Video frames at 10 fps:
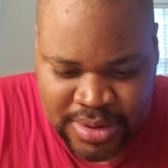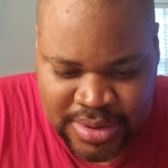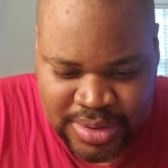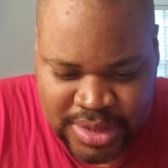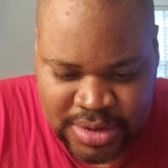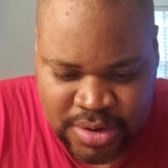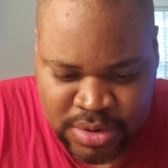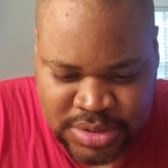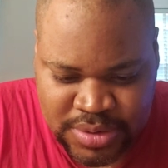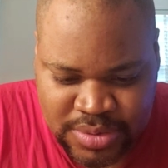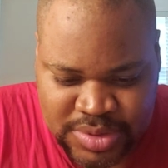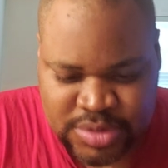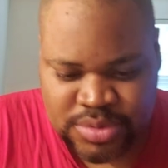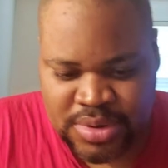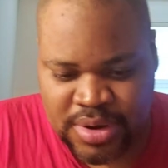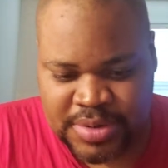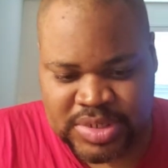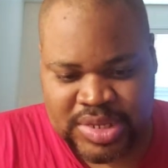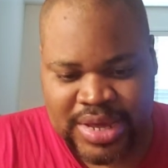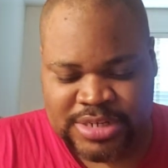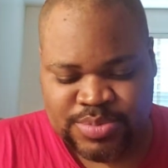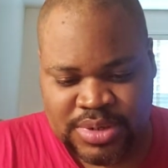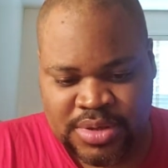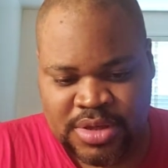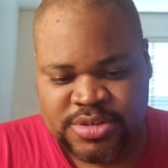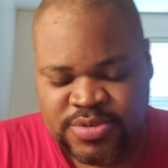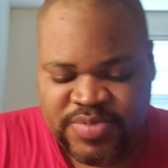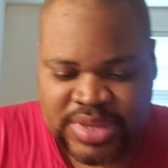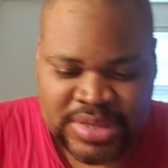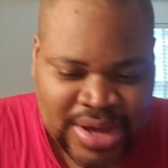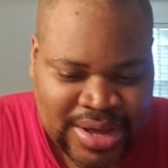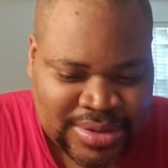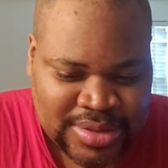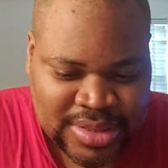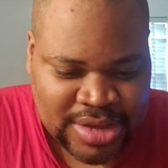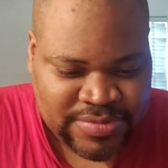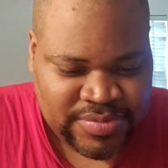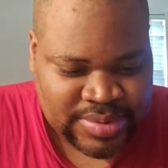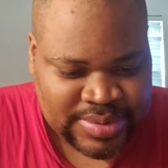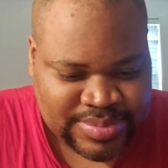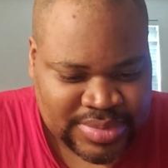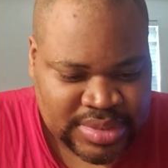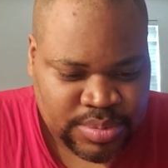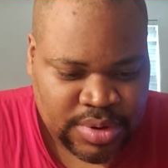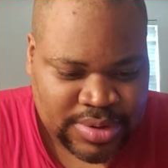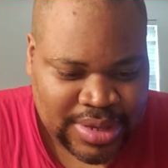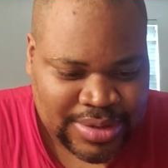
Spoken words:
Lee Corso's 2-yard slash with 2:59 left in the ball game.